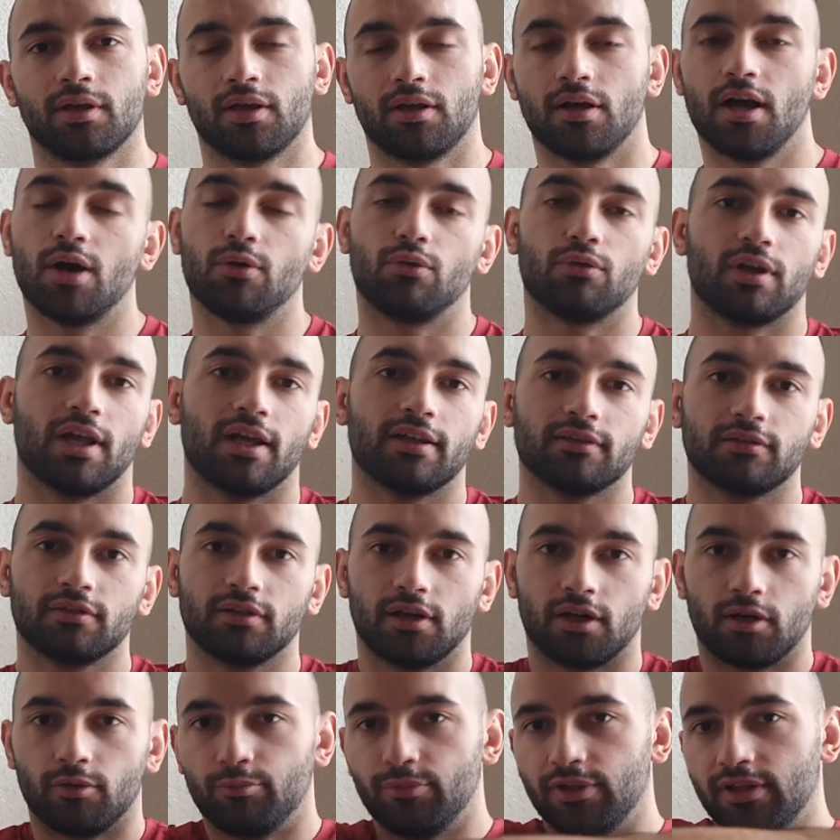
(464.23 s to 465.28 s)
Our lats
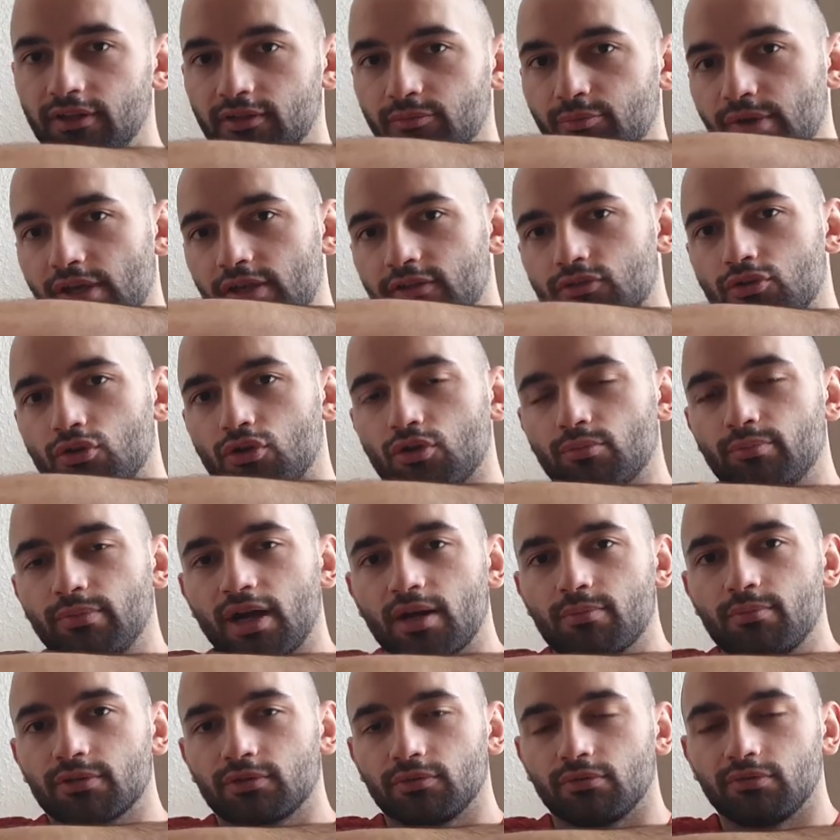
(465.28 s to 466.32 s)
are these big strong
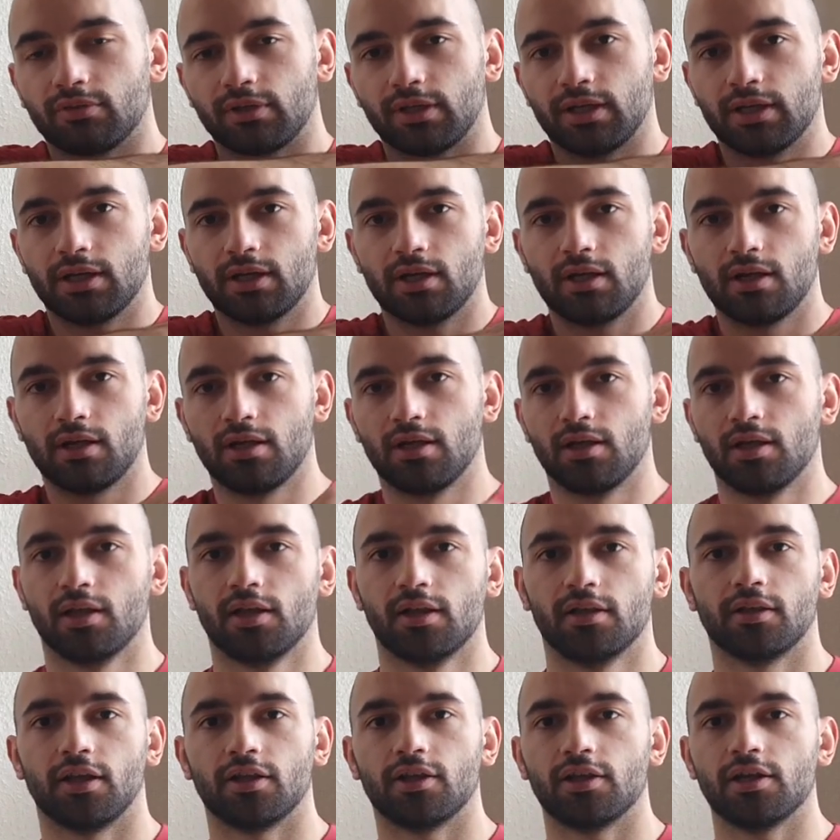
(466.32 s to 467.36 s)
back muscles here
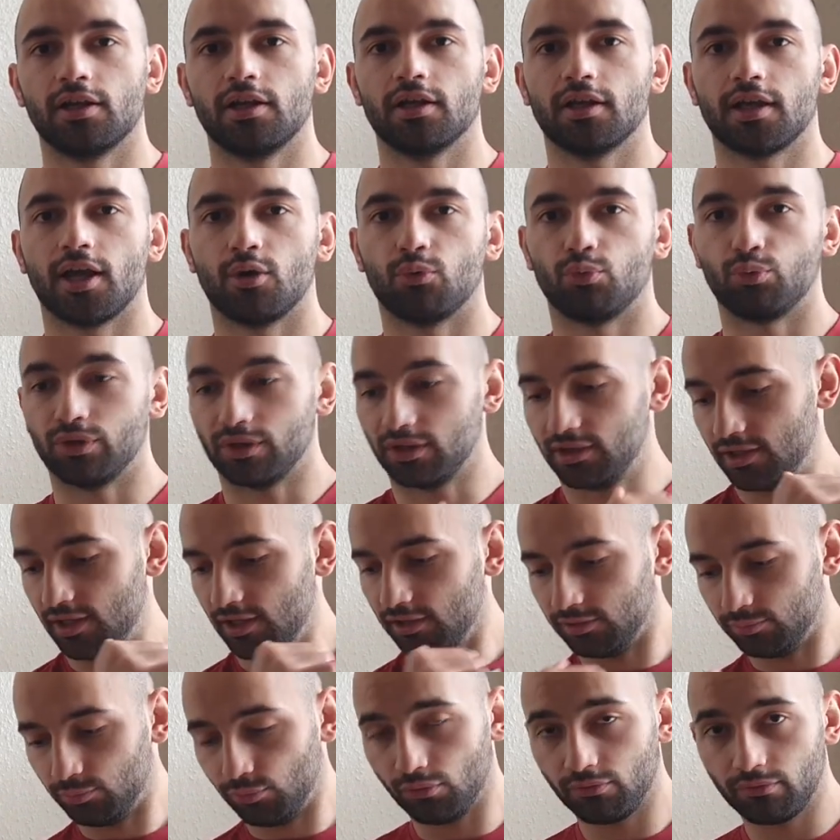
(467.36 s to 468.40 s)
that really help with
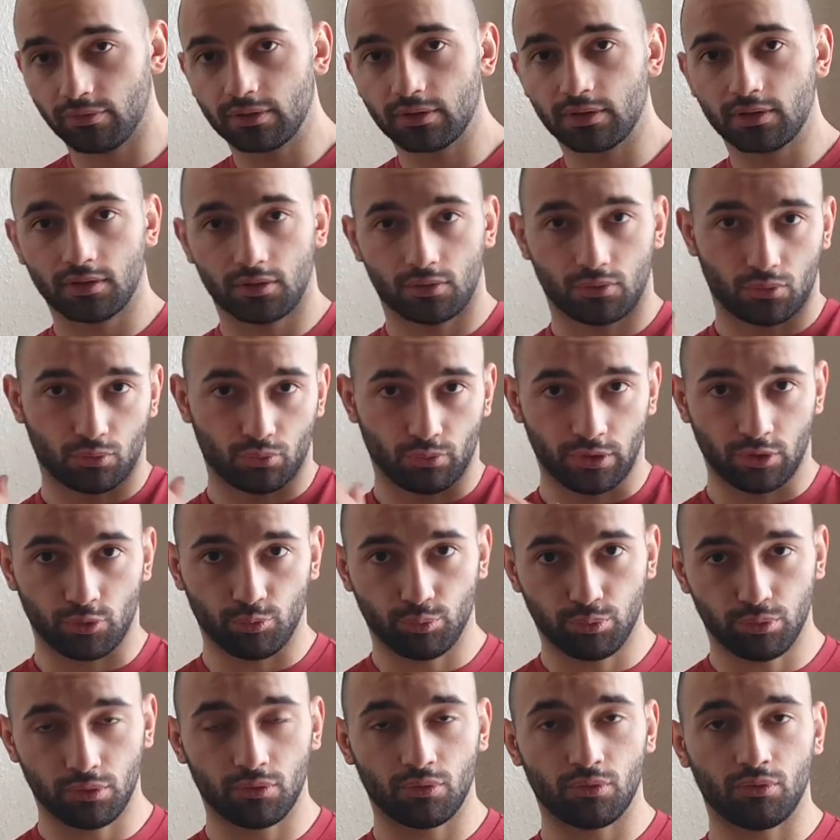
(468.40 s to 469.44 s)
this movement when
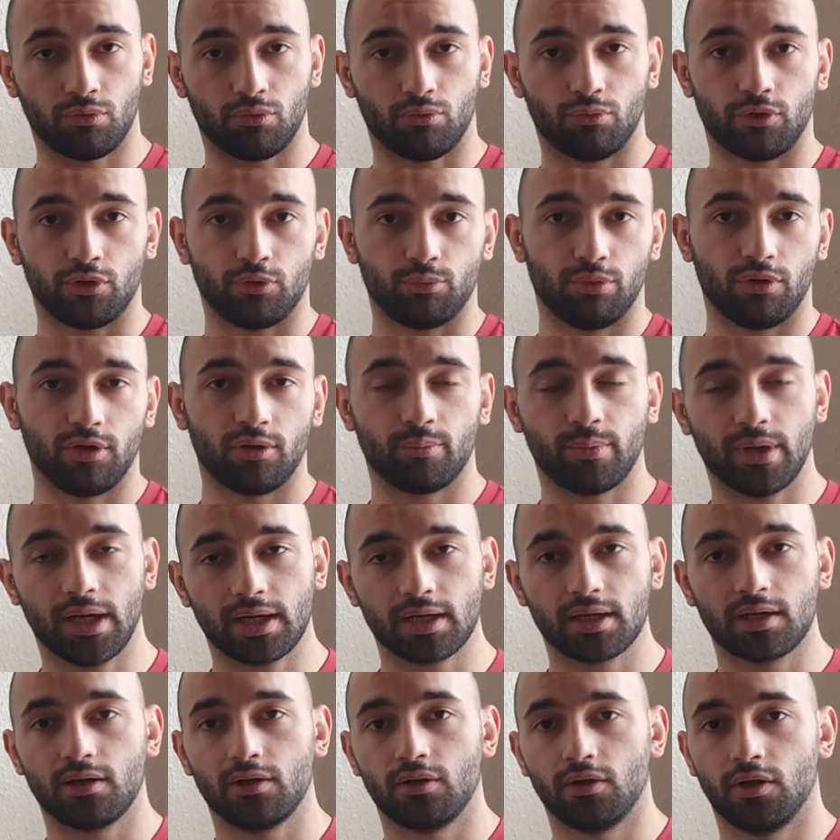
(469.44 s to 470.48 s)
you're pulling back,
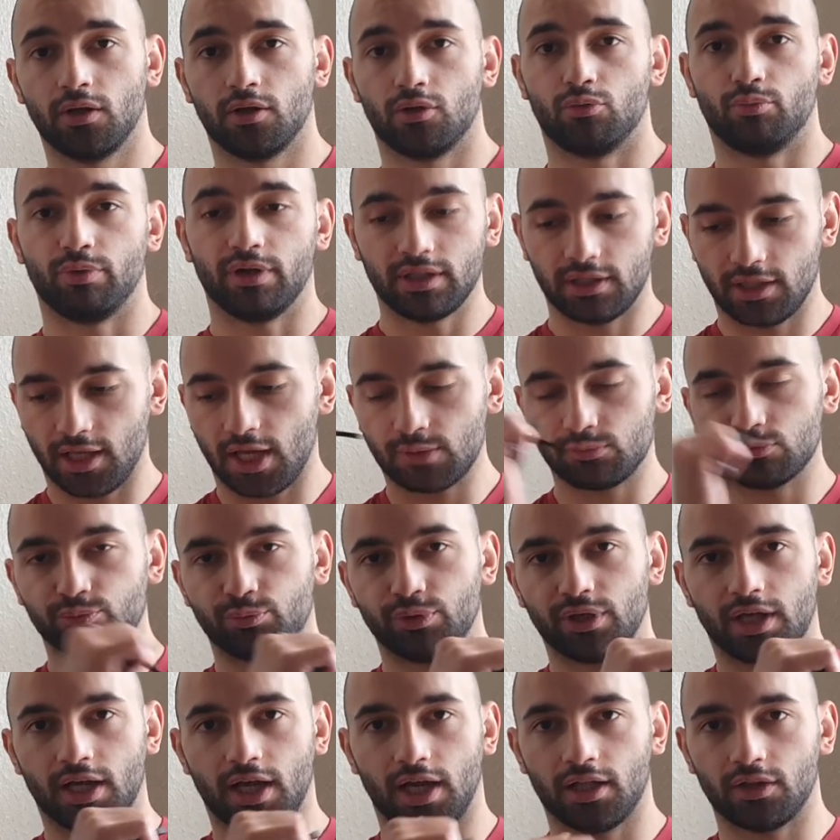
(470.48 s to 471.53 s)
putting the elbow
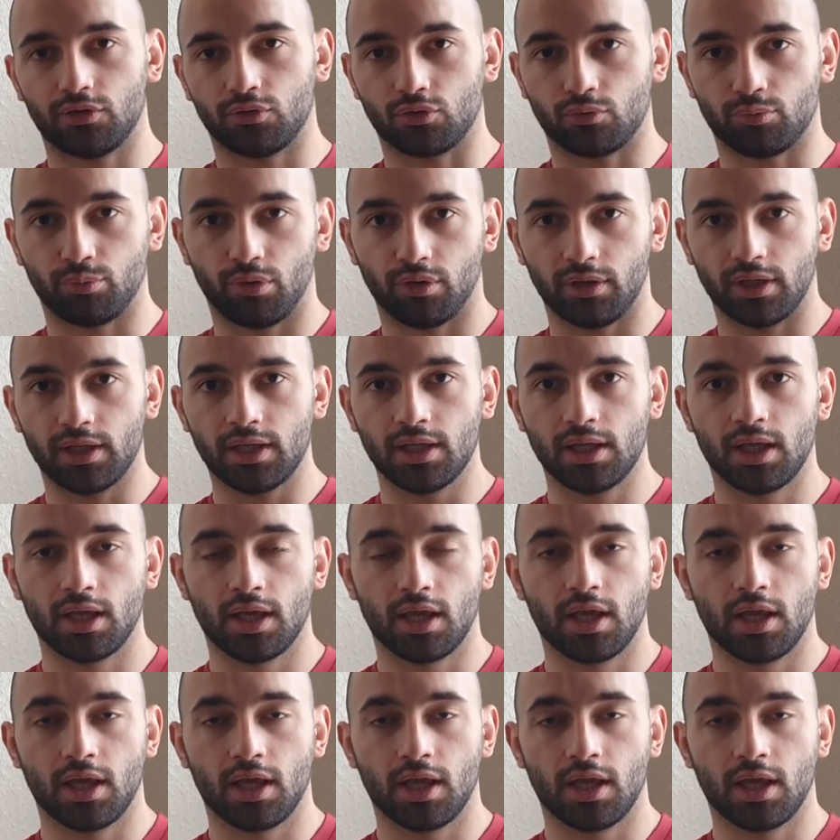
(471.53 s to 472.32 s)
behind your body.